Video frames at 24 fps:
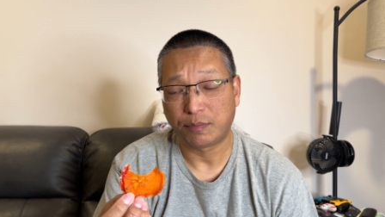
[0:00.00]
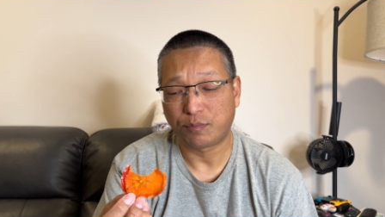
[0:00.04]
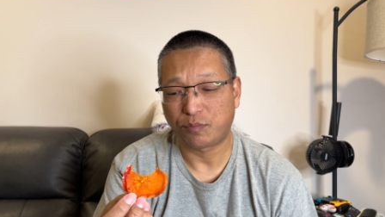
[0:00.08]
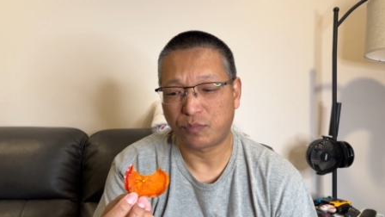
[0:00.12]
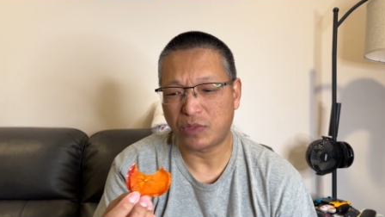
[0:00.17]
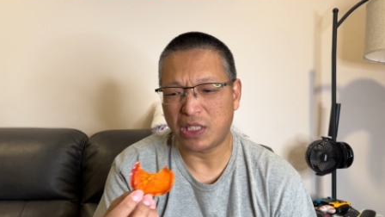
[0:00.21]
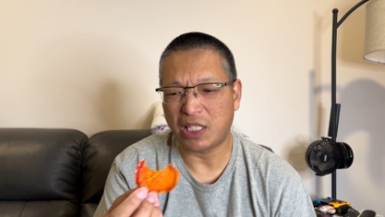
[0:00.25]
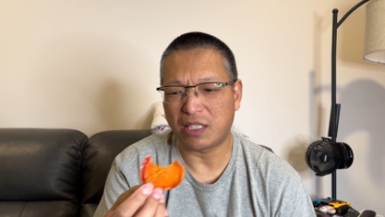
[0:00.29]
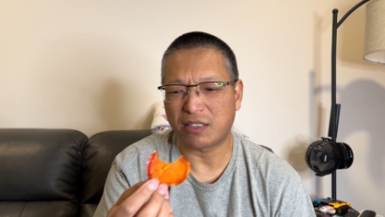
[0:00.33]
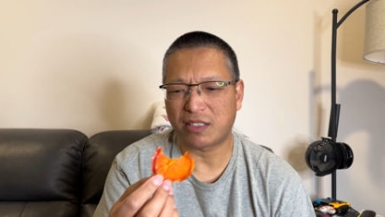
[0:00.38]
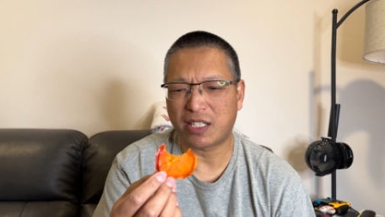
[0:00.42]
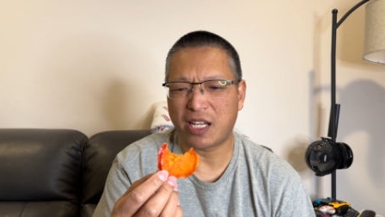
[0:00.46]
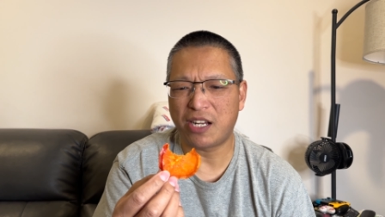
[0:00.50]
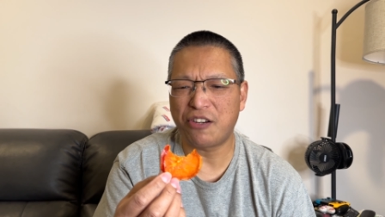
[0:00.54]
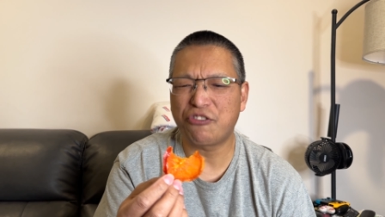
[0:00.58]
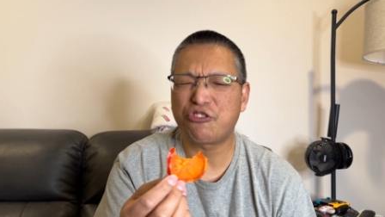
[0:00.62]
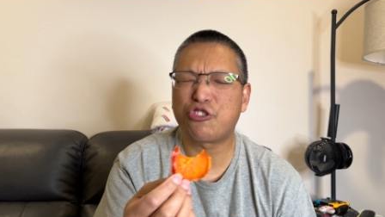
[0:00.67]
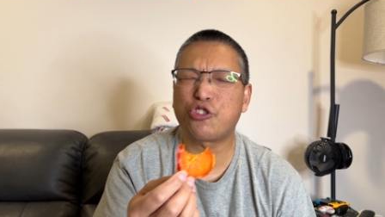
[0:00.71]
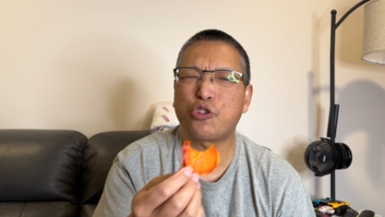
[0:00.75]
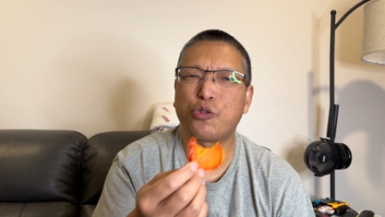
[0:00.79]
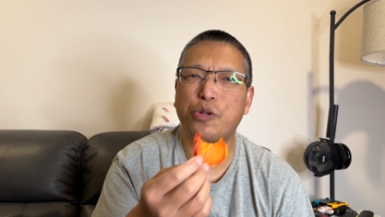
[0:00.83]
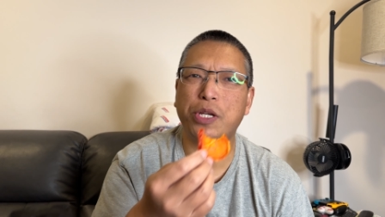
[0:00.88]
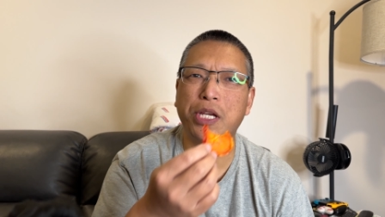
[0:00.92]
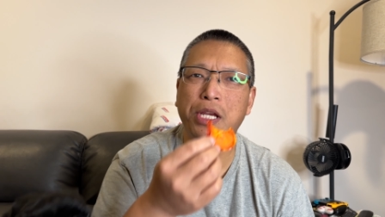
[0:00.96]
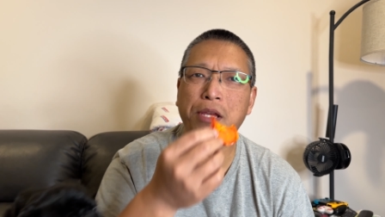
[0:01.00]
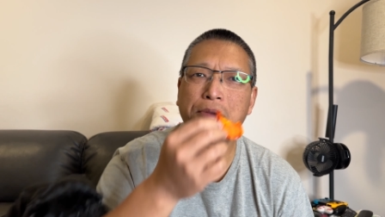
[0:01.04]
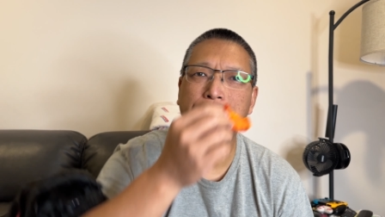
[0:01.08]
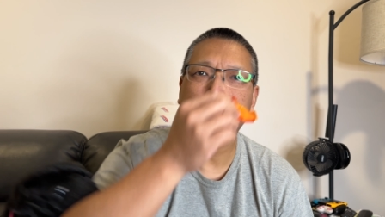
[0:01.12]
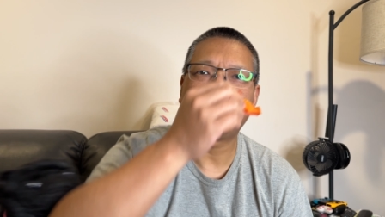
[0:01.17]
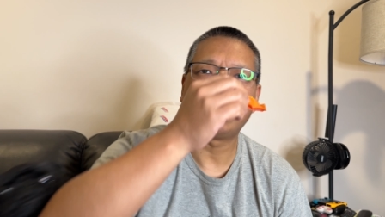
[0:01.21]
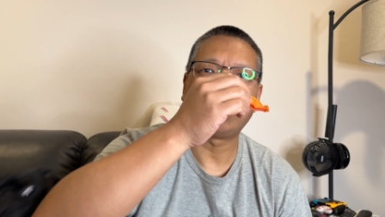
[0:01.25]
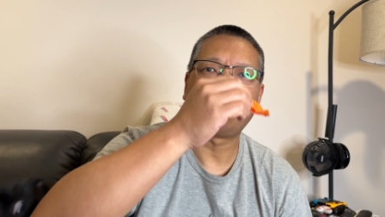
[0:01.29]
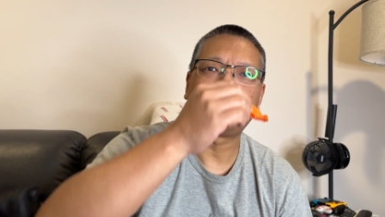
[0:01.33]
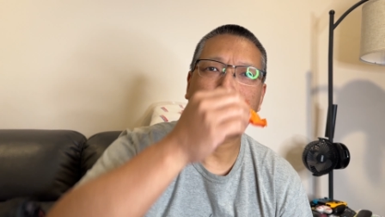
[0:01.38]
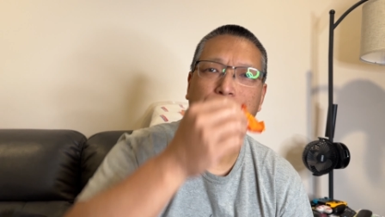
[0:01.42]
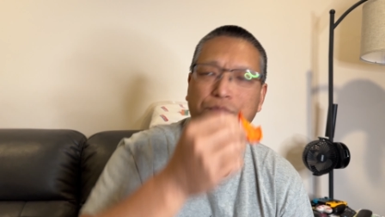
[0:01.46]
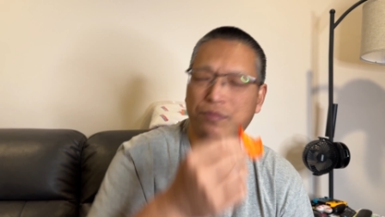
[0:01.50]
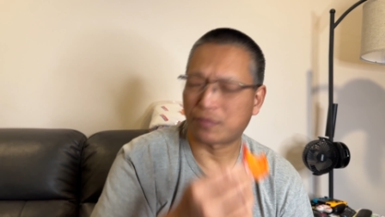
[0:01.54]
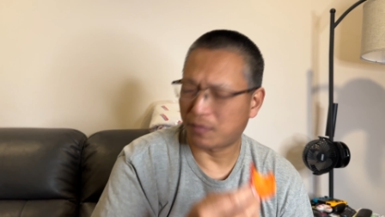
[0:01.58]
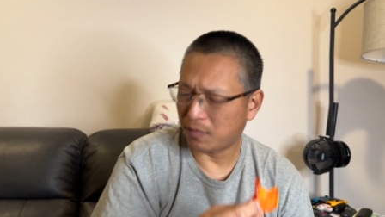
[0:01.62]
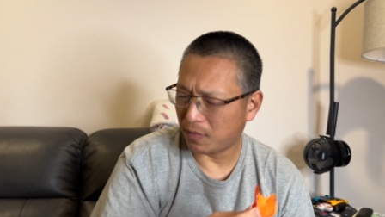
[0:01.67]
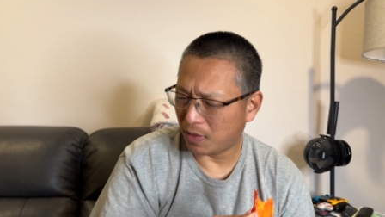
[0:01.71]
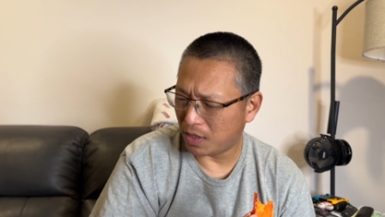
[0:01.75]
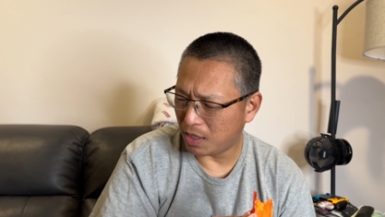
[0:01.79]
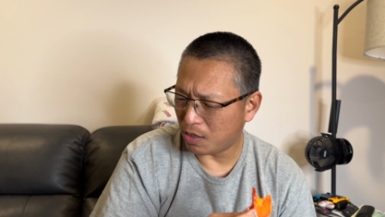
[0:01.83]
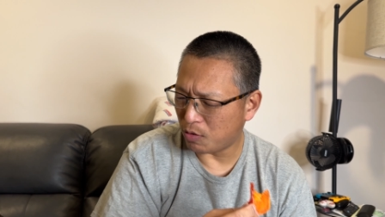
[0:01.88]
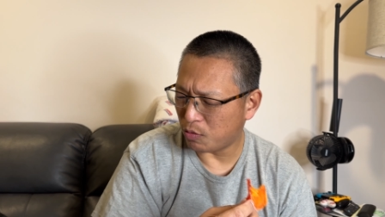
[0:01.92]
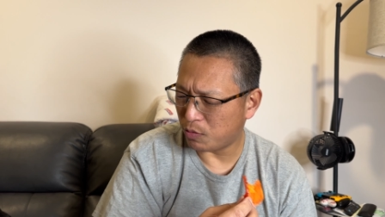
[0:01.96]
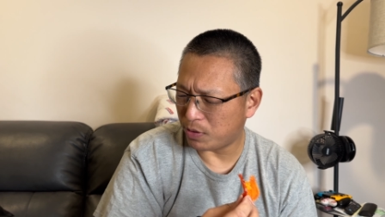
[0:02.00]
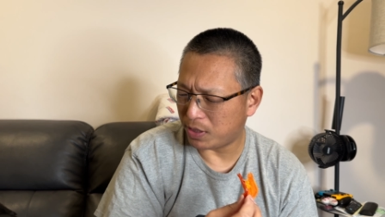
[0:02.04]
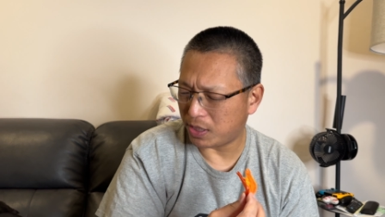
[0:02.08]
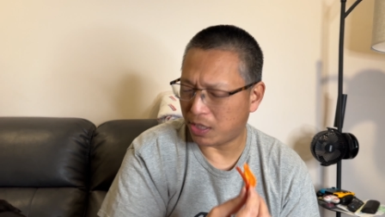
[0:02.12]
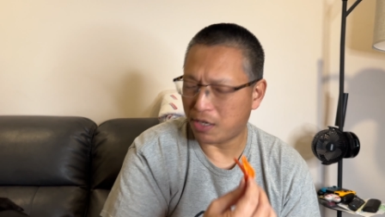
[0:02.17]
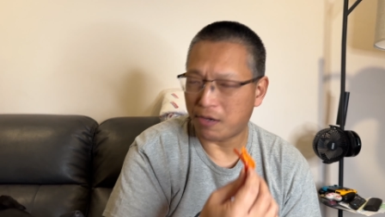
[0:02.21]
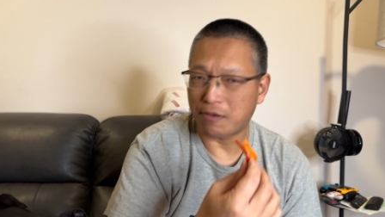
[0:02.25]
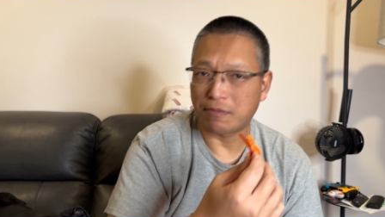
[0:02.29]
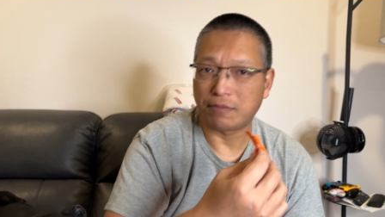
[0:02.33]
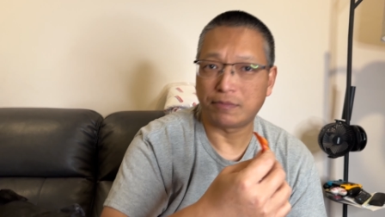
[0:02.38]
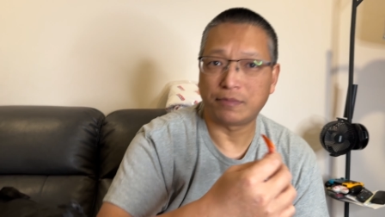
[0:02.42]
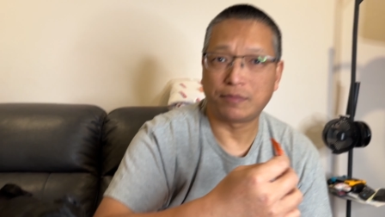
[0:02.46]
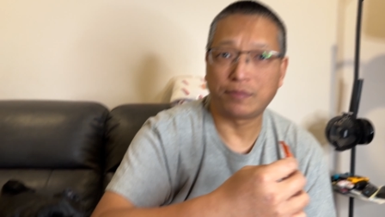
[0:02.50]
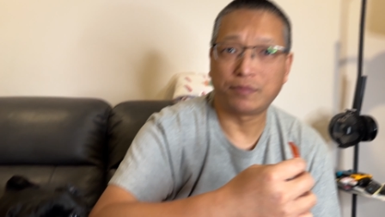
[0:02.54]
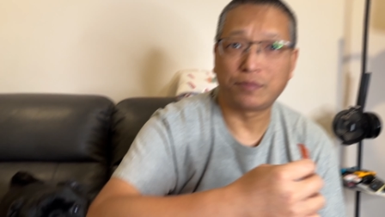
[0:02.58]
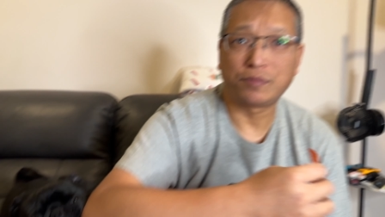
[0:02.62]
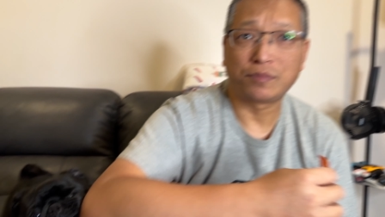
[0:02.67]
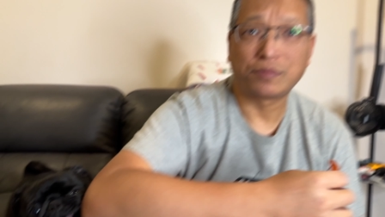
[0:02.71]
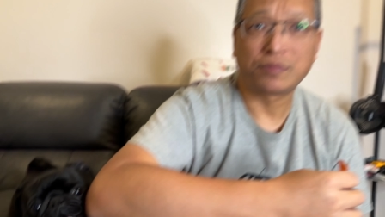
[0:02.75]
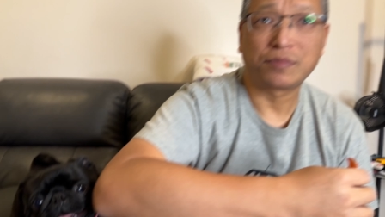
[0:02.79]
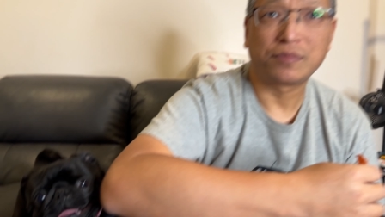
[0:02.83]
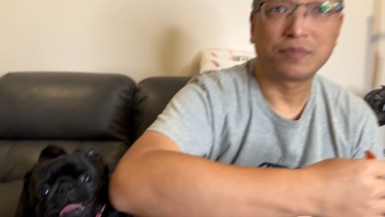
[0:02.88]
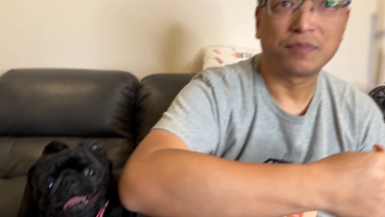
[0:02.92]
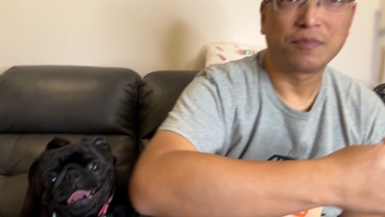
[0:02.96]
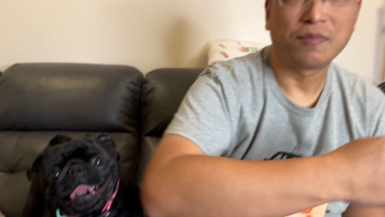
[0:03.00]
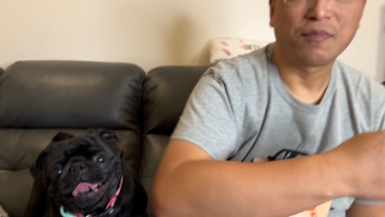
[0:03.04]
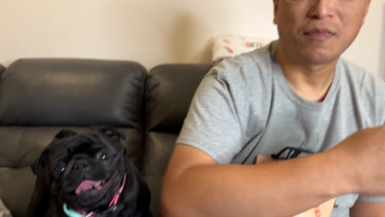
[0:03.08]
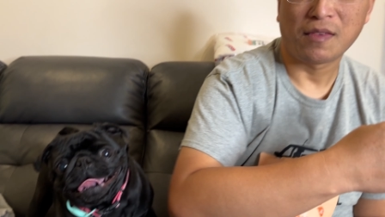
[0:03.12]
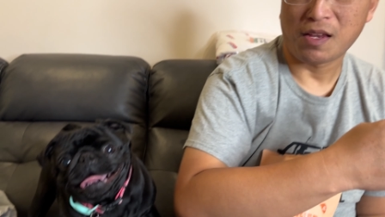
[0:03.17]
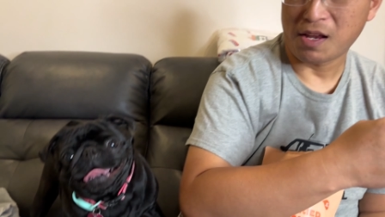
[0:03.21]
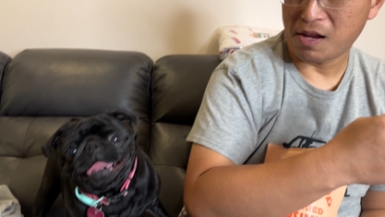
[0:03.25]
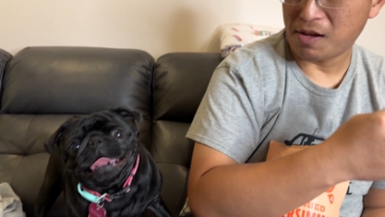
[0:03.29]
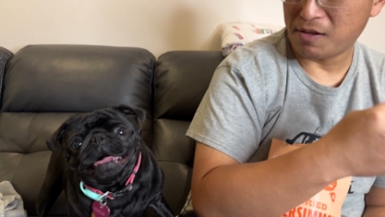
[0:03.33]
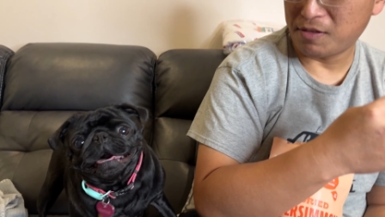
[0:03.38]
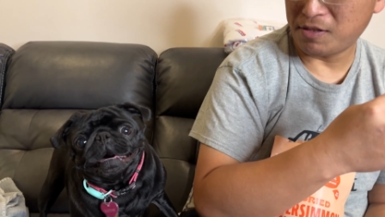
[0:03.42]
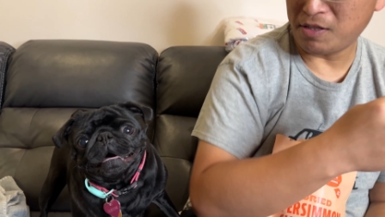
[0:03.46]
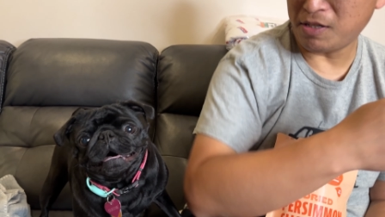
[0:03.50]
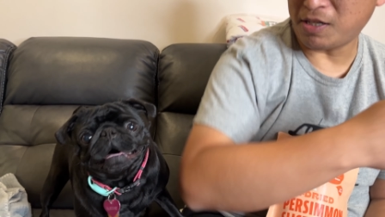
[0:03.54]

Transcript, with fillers: Yeah, it's kind of chewy. you just, you just like head up your dog. No,